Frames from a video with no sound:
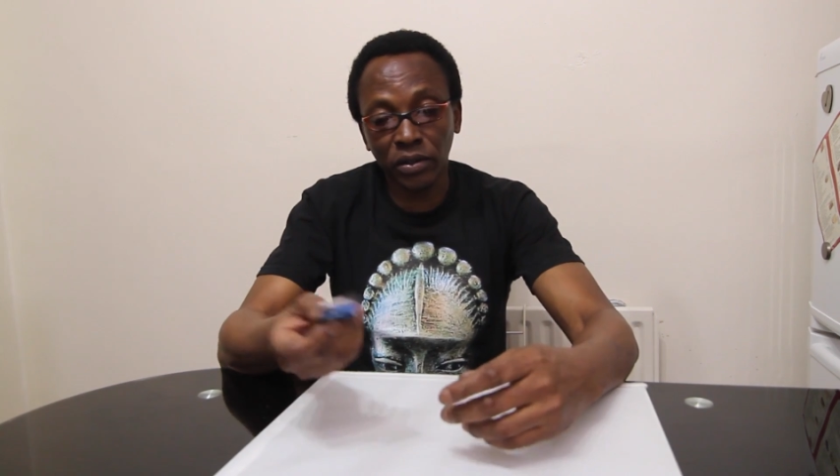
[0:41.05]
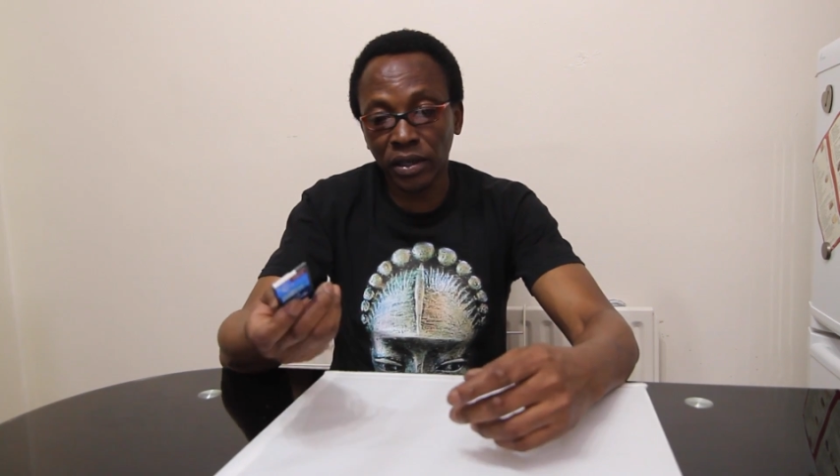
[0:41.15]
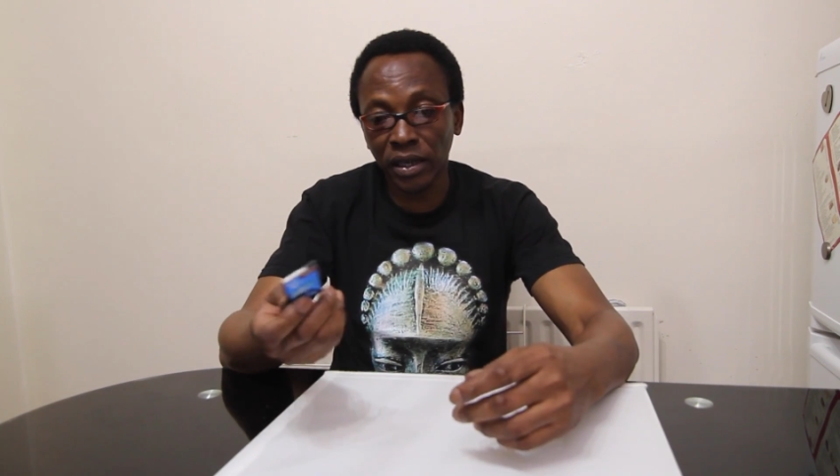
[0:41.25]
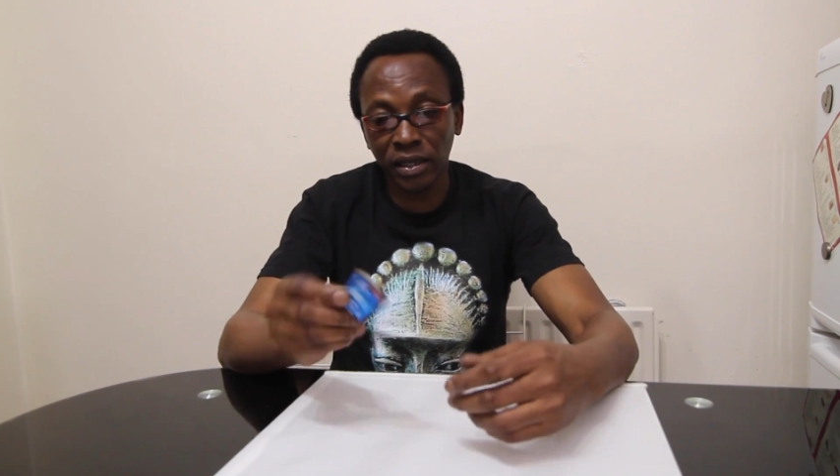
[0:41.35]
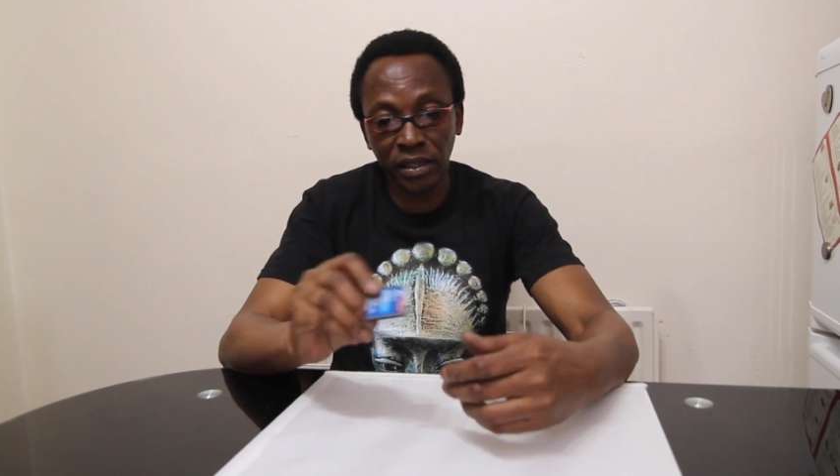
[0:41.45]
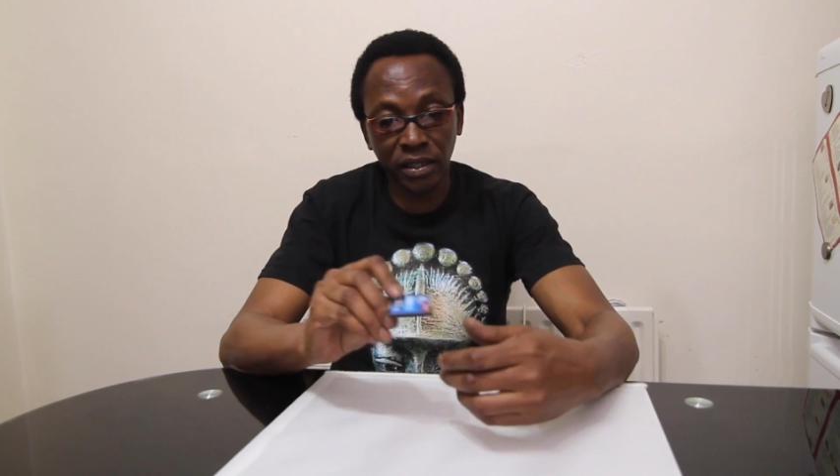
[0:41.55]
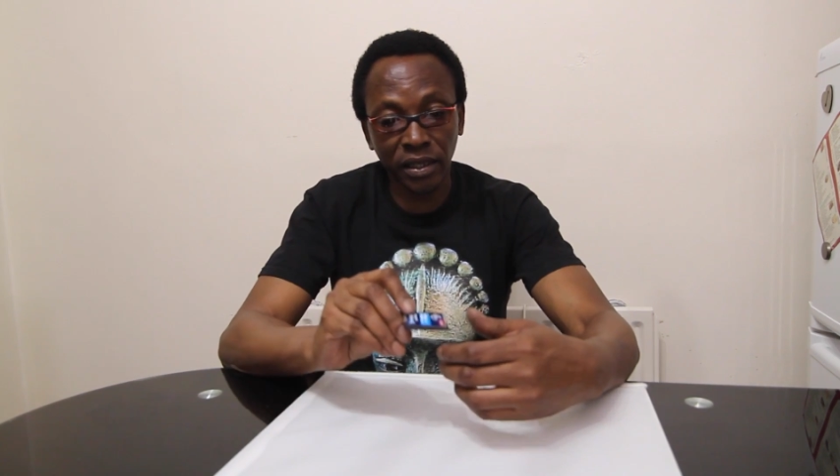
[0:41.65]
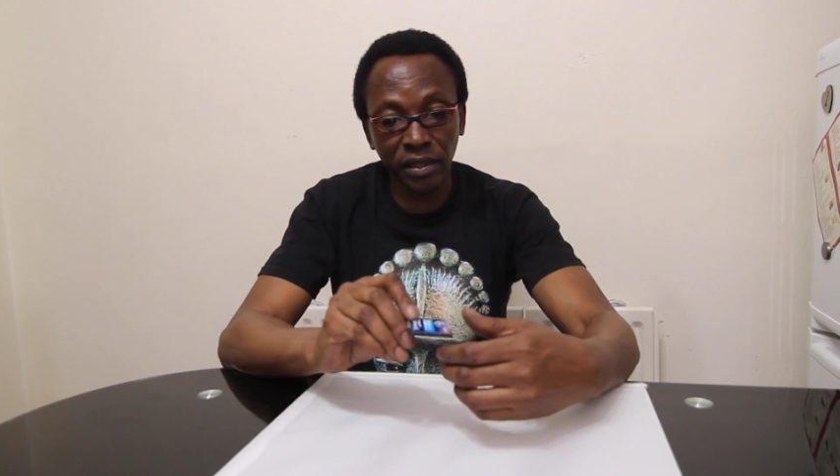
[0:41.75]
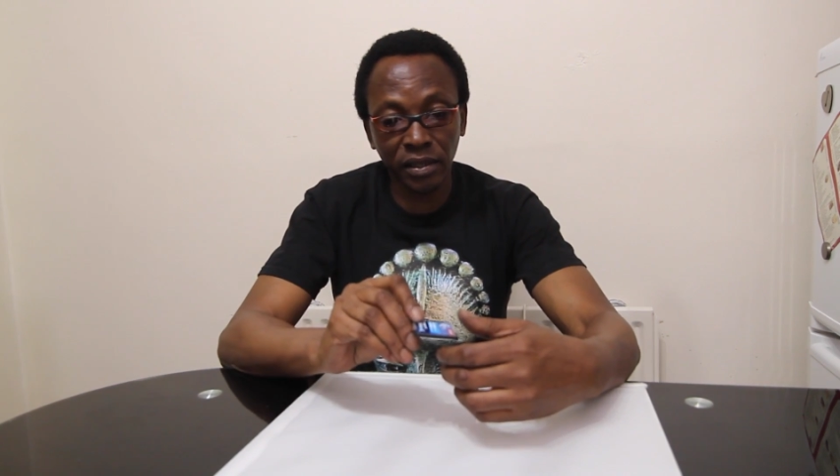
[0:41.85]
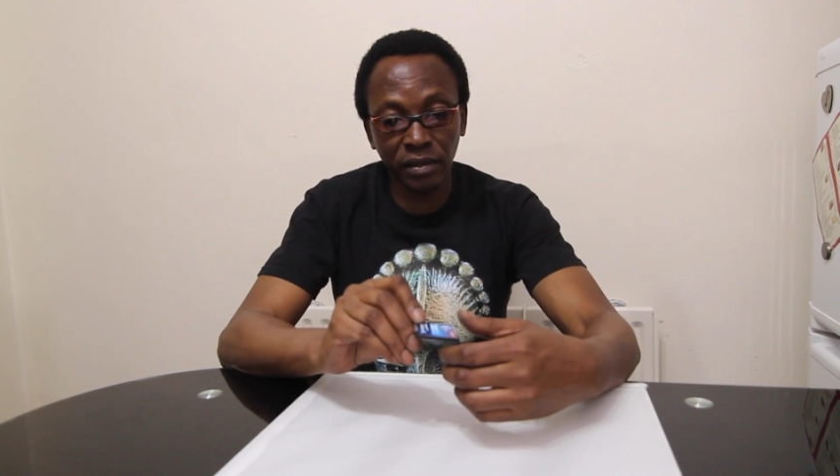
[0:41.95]
to S S
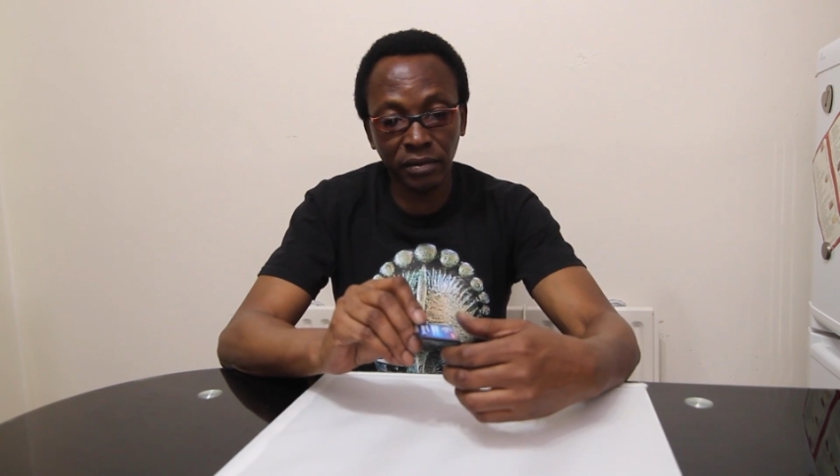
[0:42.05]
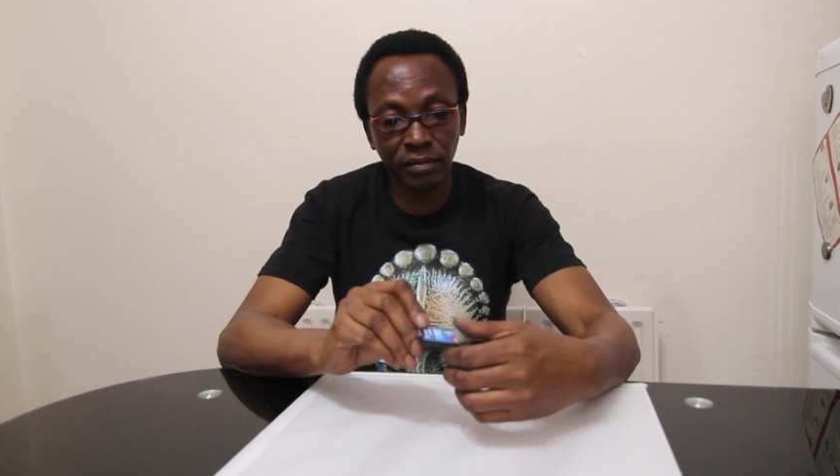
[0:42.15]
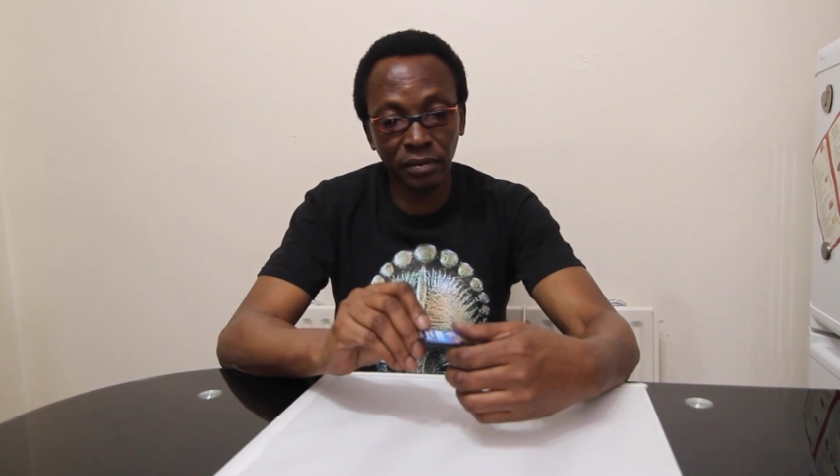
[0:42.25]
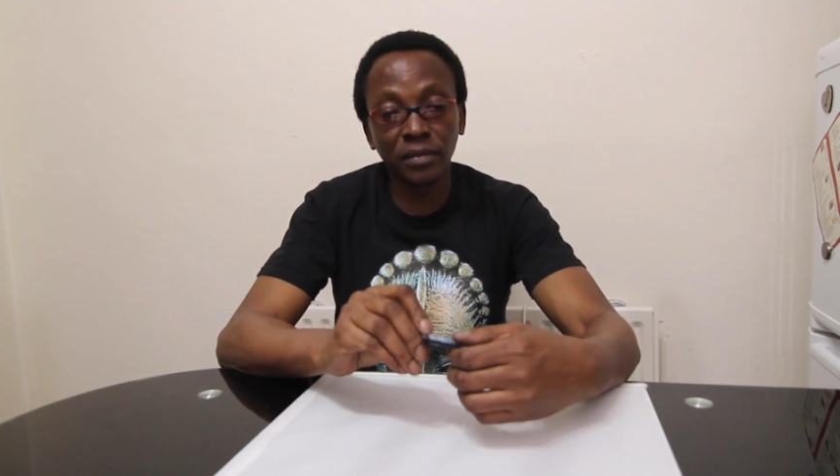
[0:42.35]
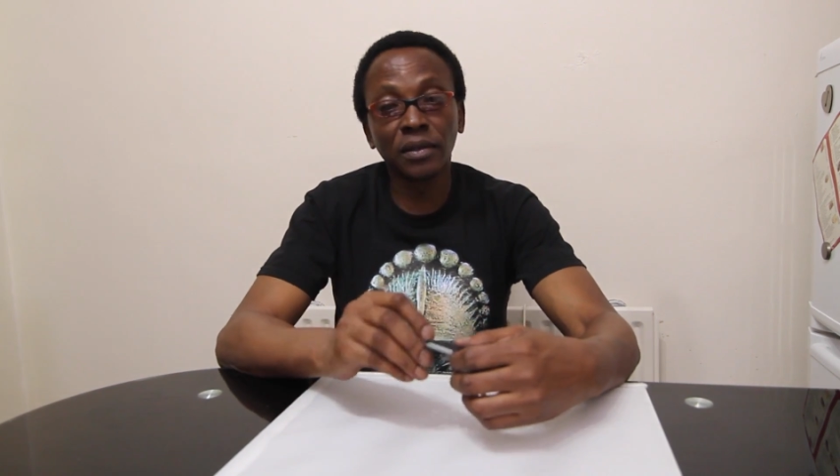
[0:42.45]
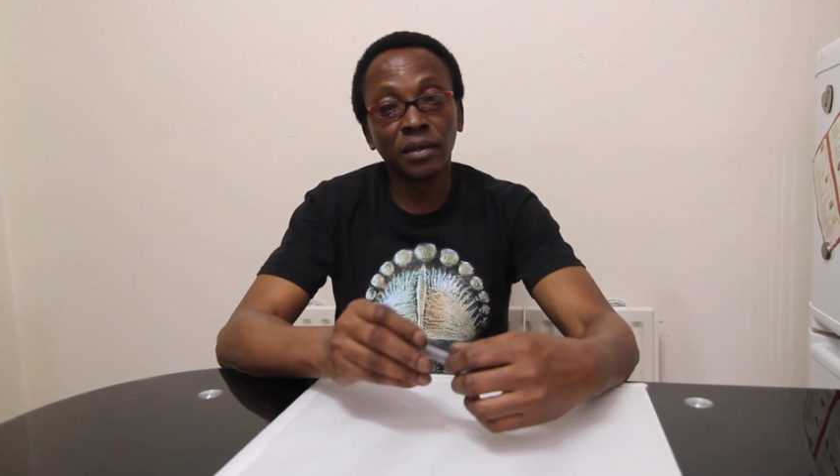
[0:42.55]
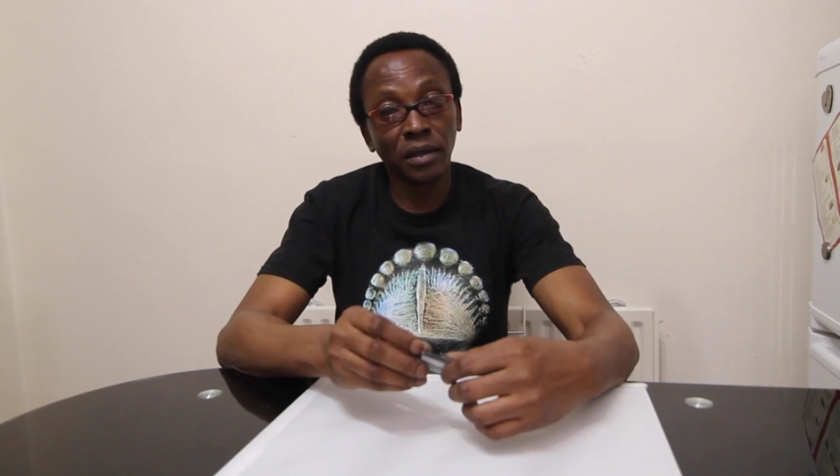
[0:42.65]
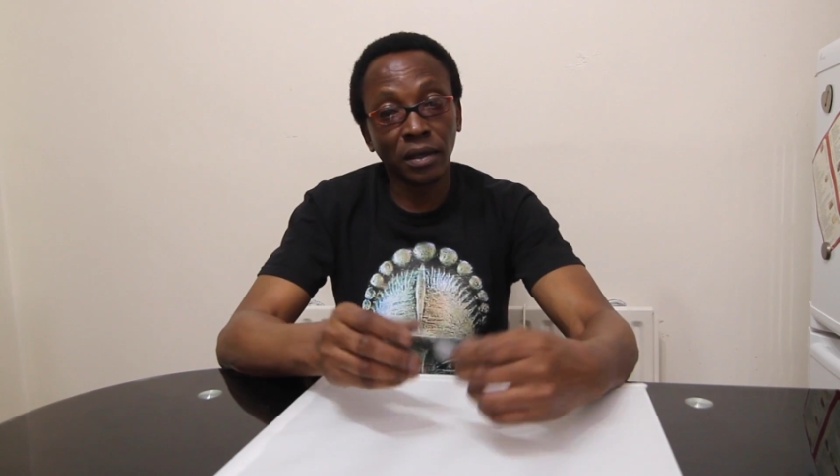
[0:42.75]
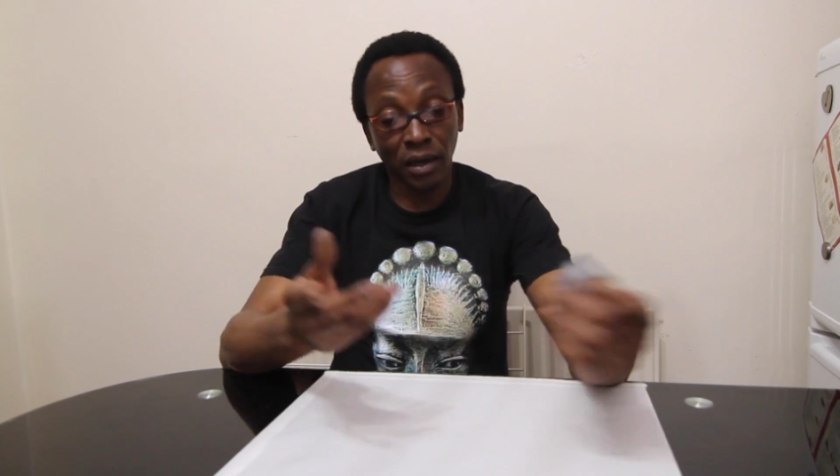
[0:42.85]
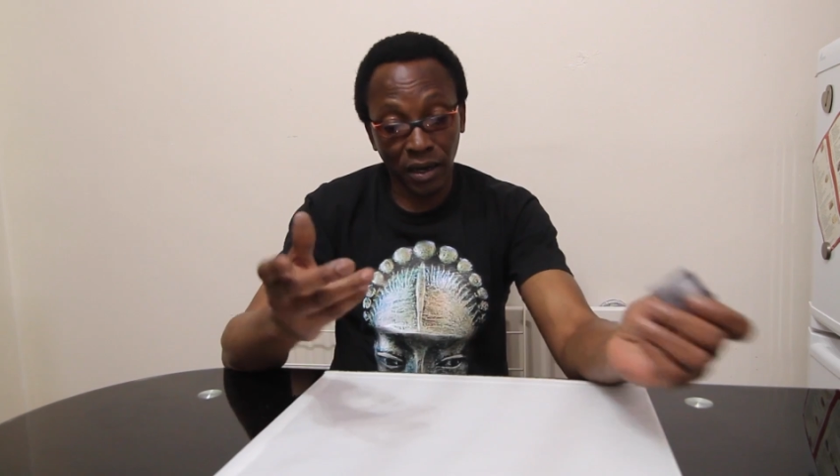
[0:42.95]
Ds,
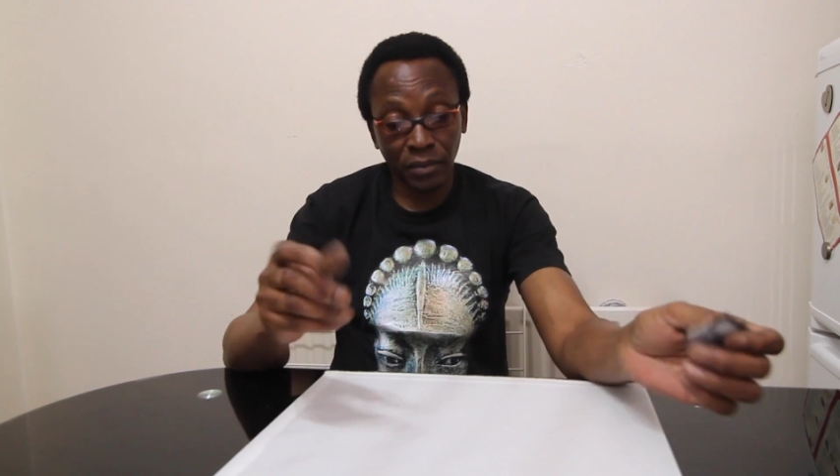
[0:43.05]
and